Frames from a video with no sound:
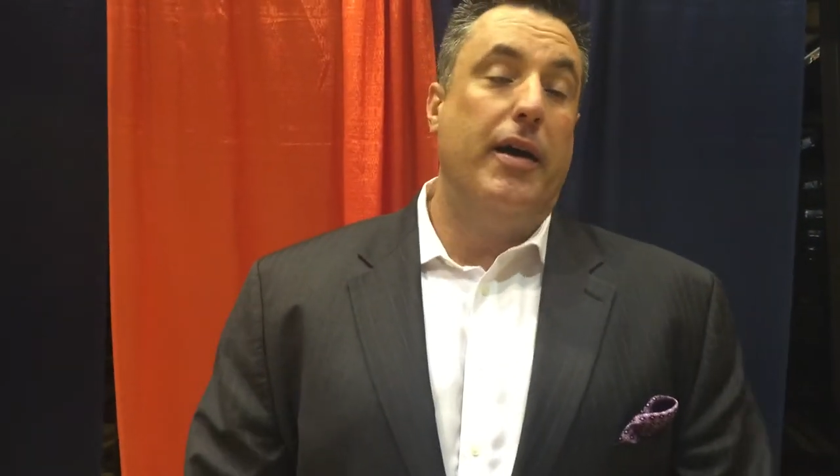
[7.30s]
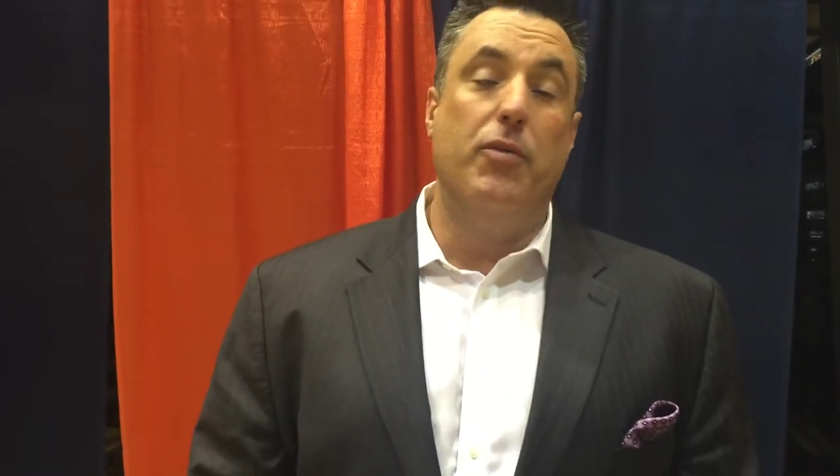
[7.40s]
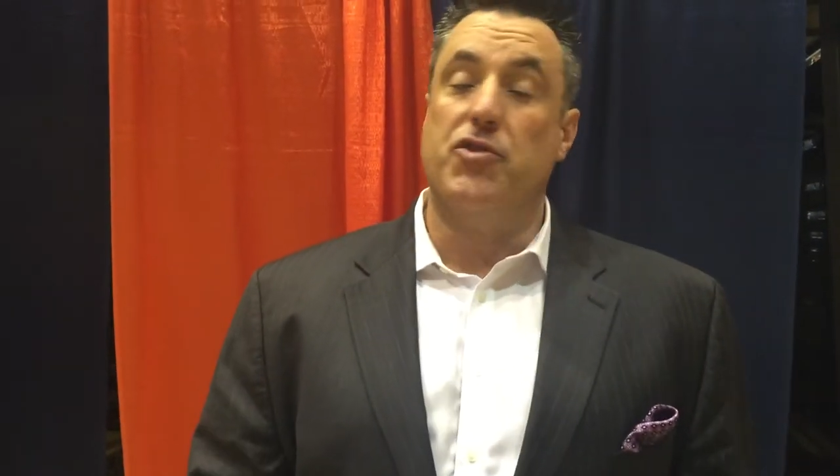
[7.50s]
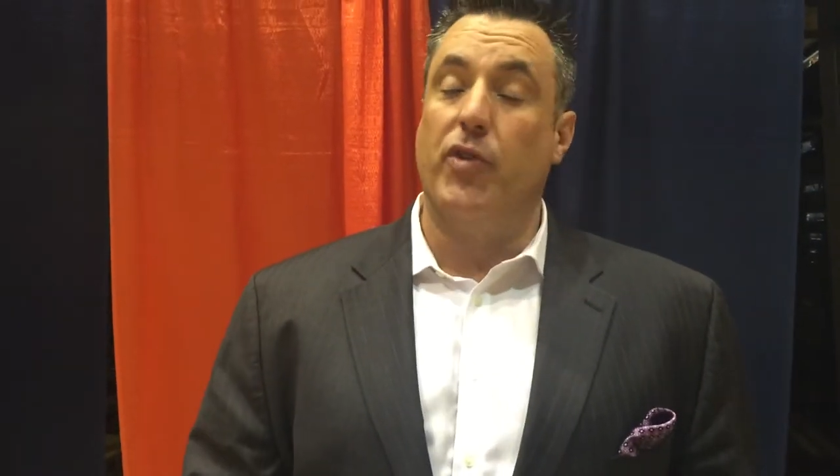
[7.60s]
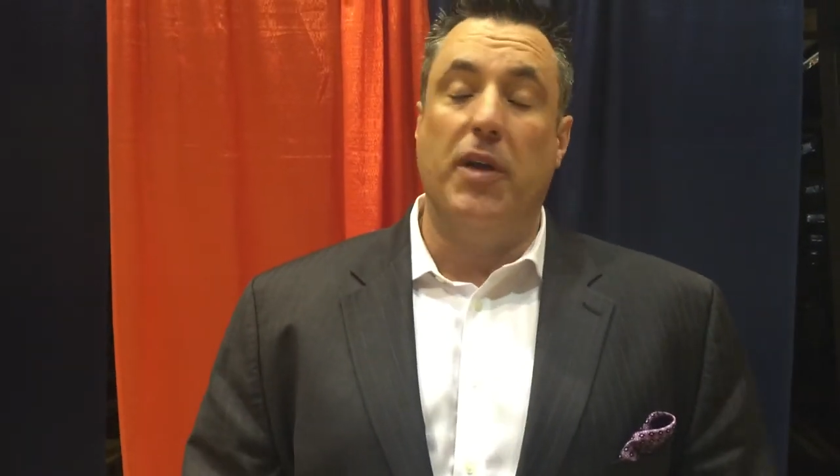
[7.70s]
It
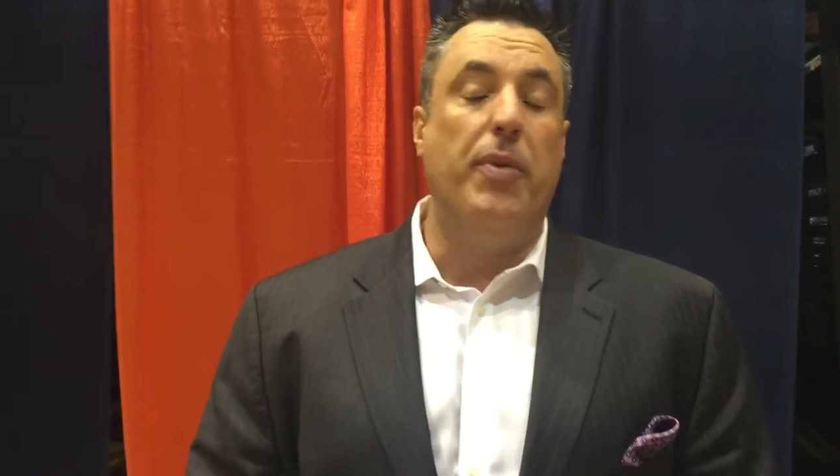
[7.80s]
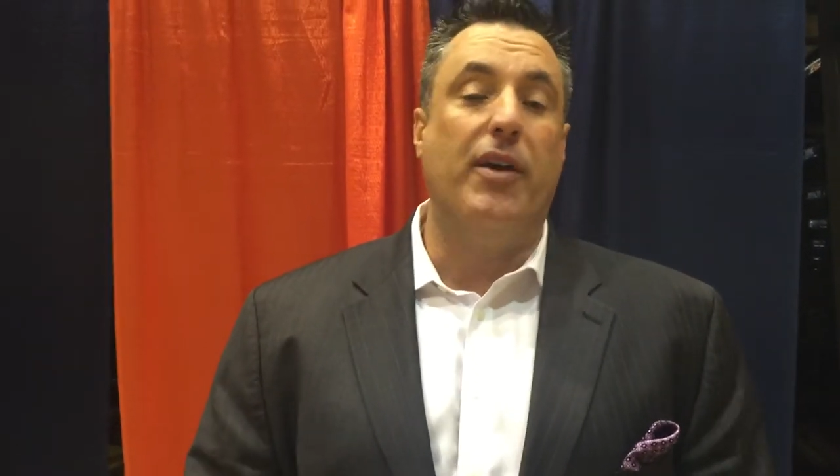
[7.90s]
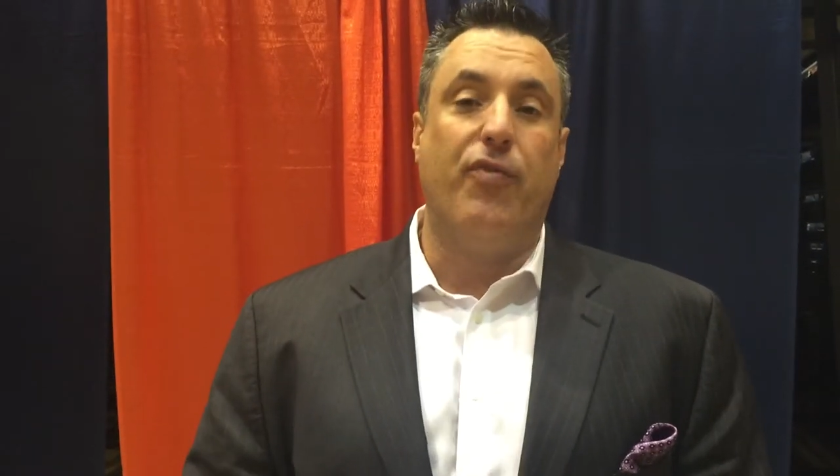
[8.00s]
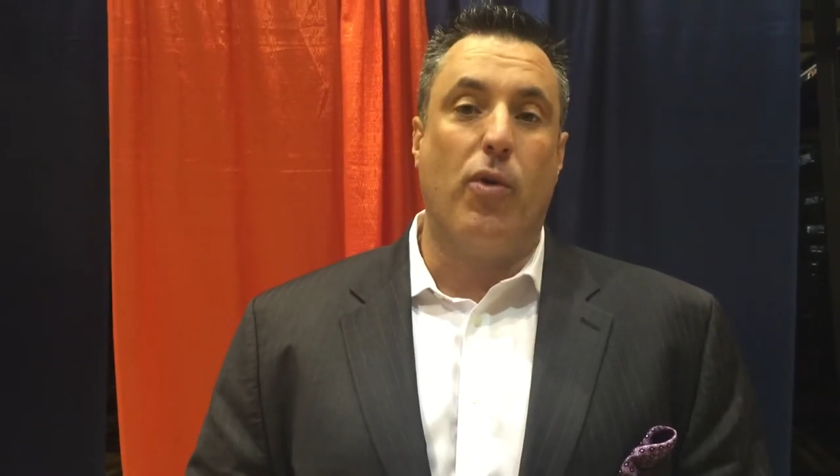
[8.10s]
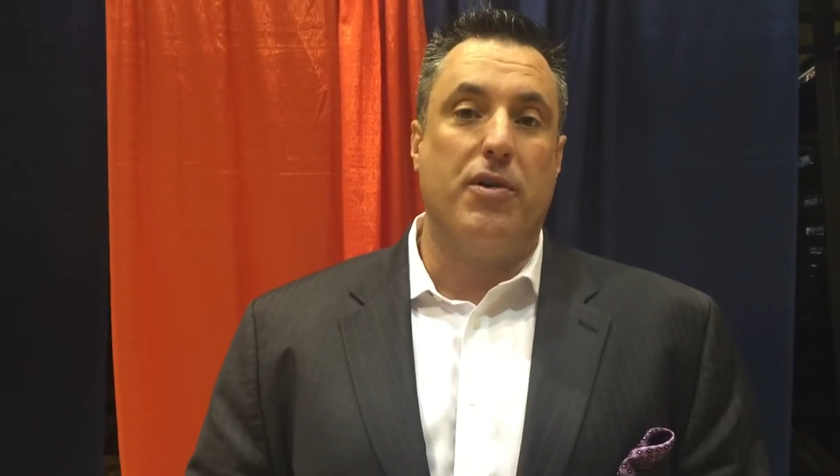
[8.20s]
was really
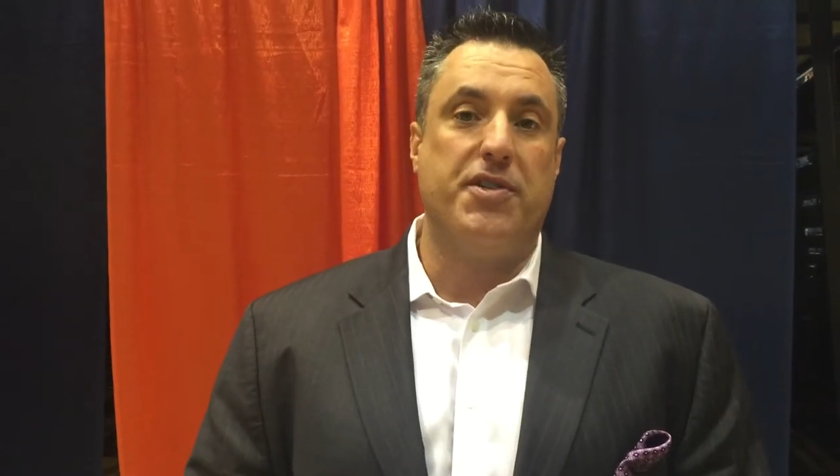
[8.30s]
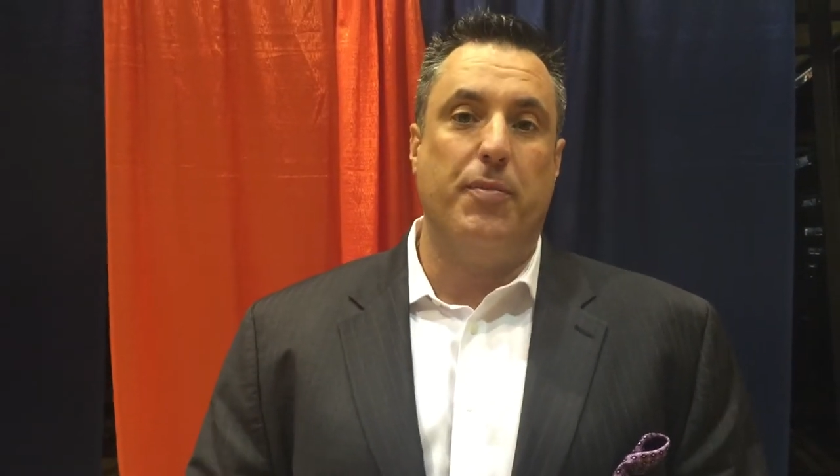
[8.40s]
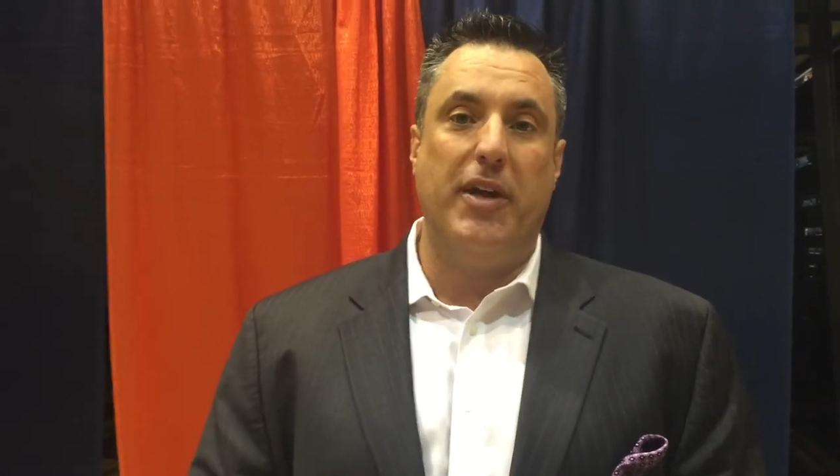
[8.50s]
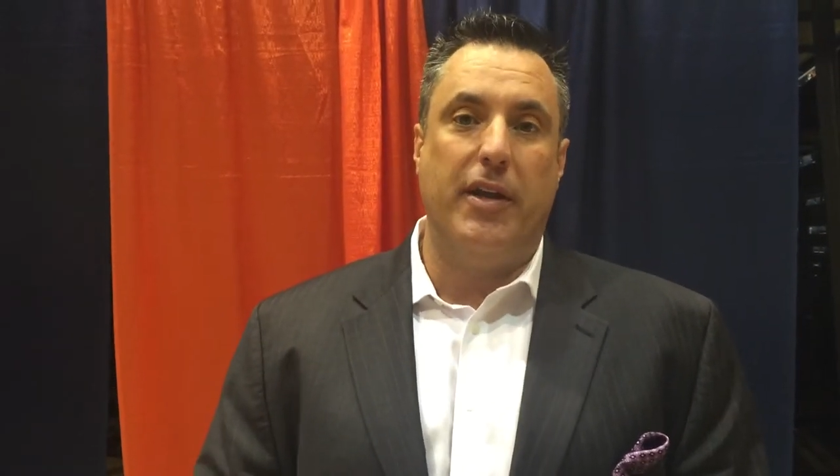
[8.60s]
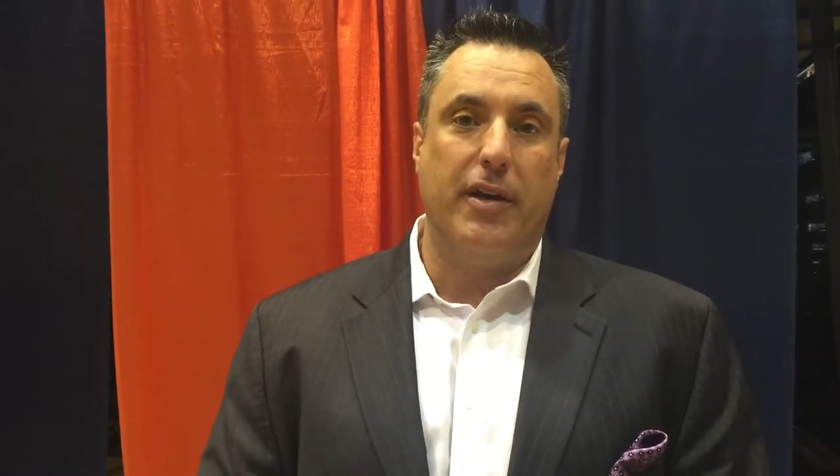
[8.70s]
big for us. I
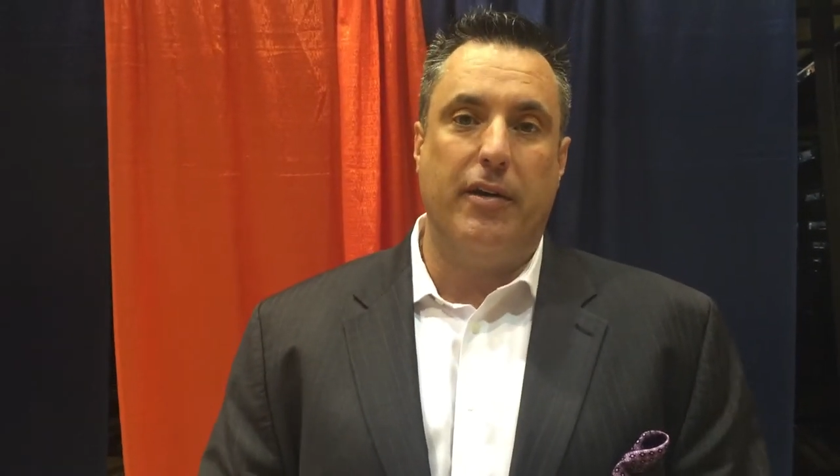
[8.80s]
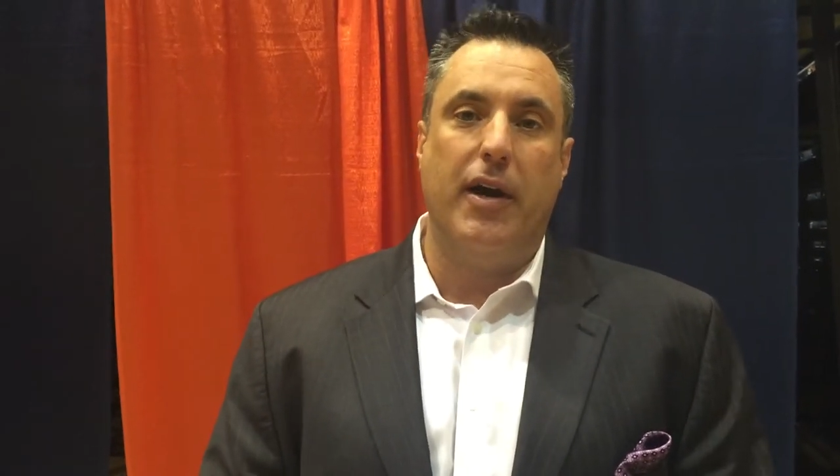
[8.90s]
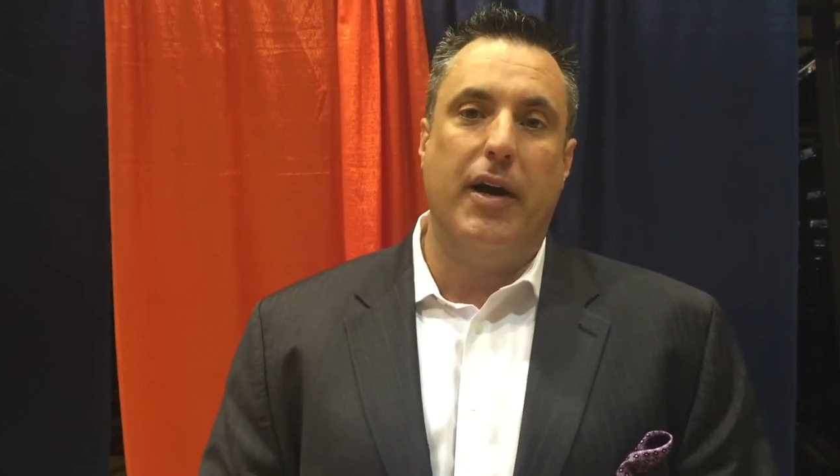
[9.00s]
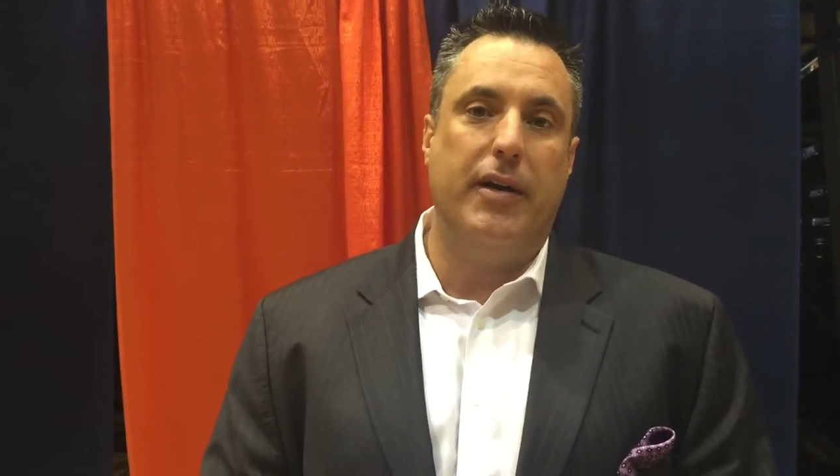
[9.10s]
mean, they're